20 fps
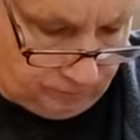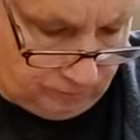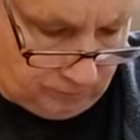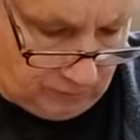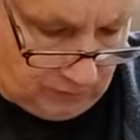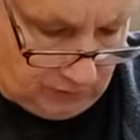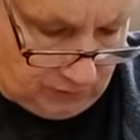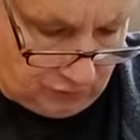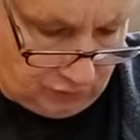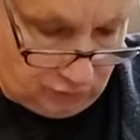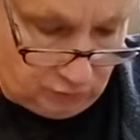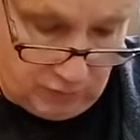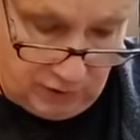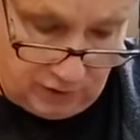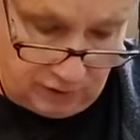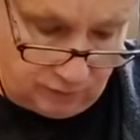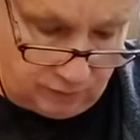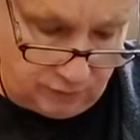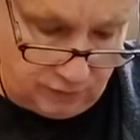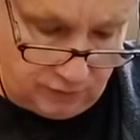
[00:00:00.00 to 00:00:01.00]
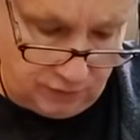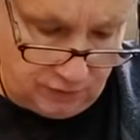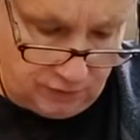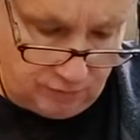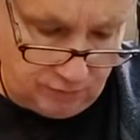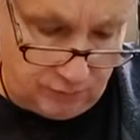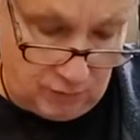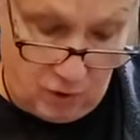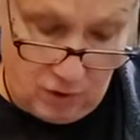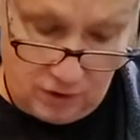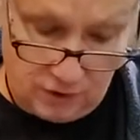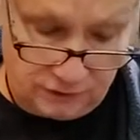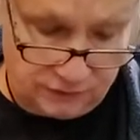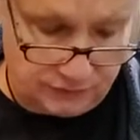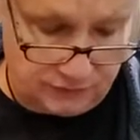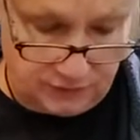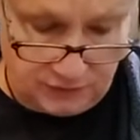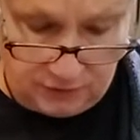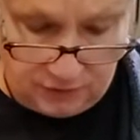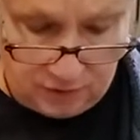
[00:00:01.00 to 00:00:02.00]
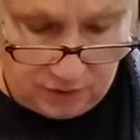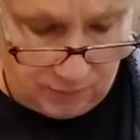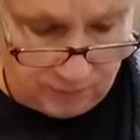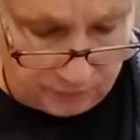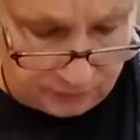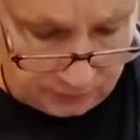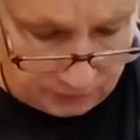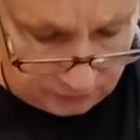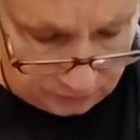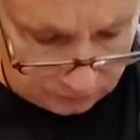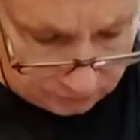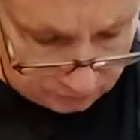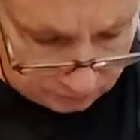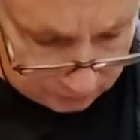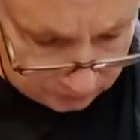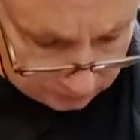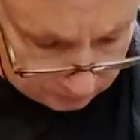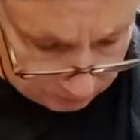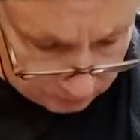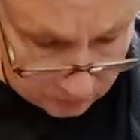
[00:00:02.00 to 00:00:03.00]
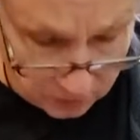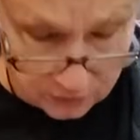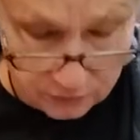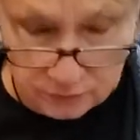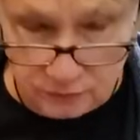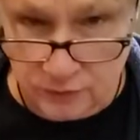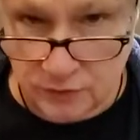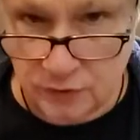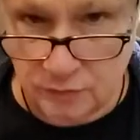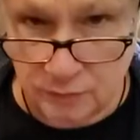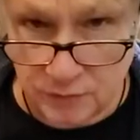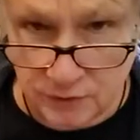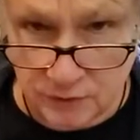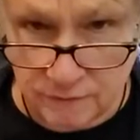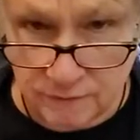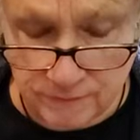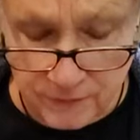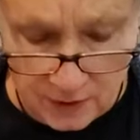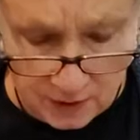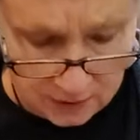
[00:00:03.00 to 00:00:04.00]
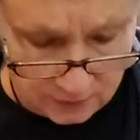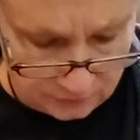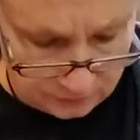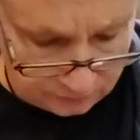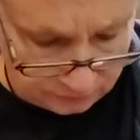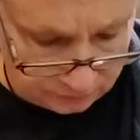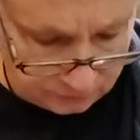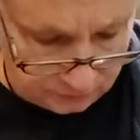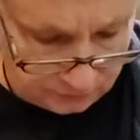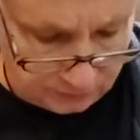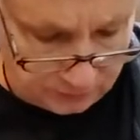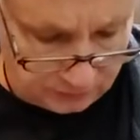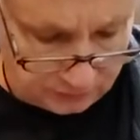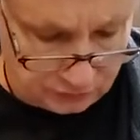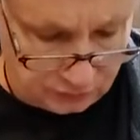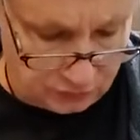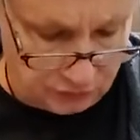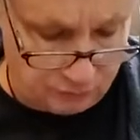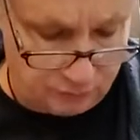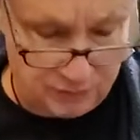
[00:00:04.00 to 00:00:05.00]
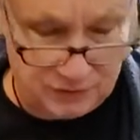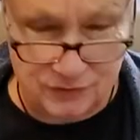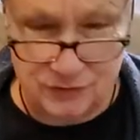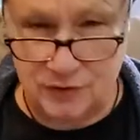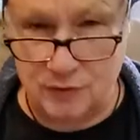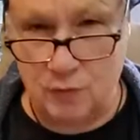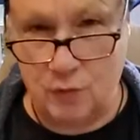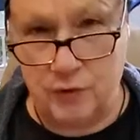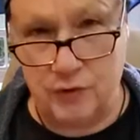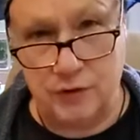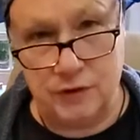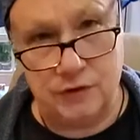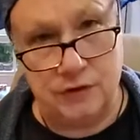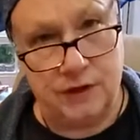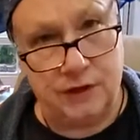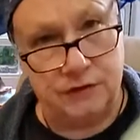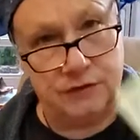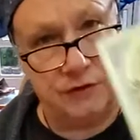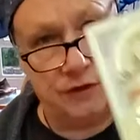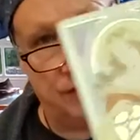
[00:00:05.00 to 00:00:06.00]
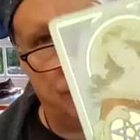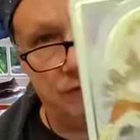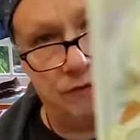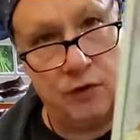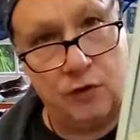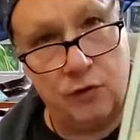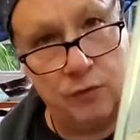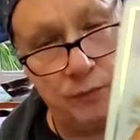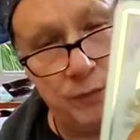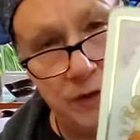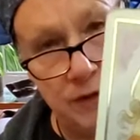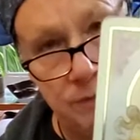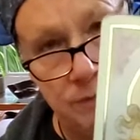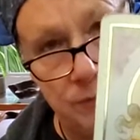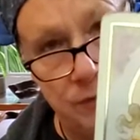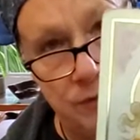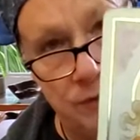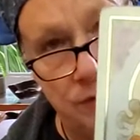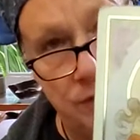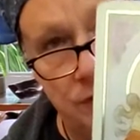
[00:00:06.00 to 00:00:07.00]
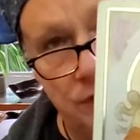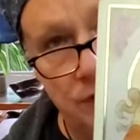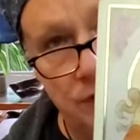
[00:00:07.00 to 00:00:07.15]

Then you might be a boss at a company. You could be a mother. You could be a father, because you could be someone that takes care of other people.